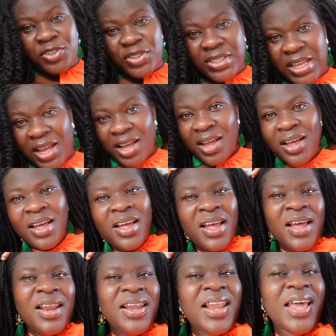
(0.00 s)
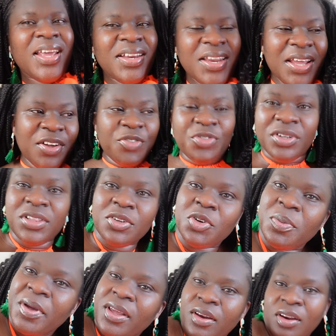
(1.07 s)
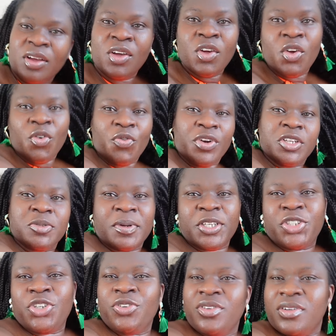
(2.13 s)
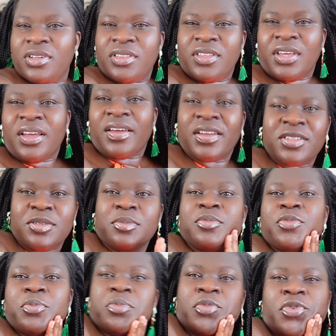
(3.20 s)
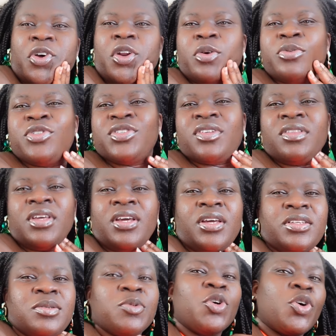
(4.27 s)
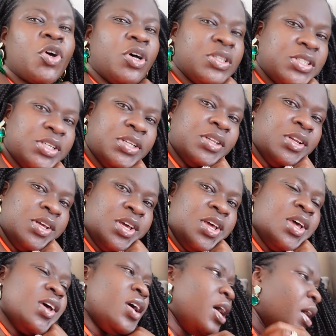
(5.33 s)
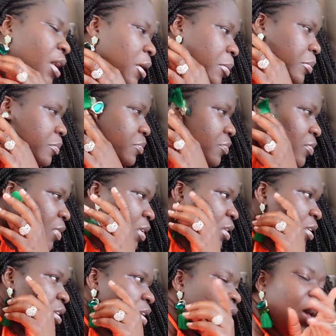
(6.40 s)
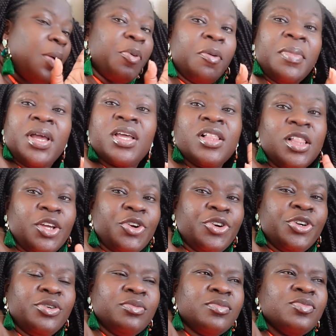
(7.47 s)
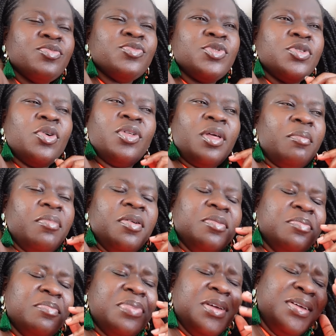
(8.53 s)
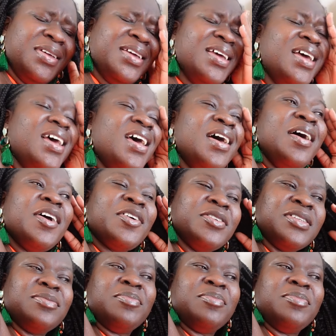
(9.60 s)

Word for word: just laying down for a little bit. Finish my shoot. I think I got some photos. I think I got some good content. Um, I brought my clicker so that because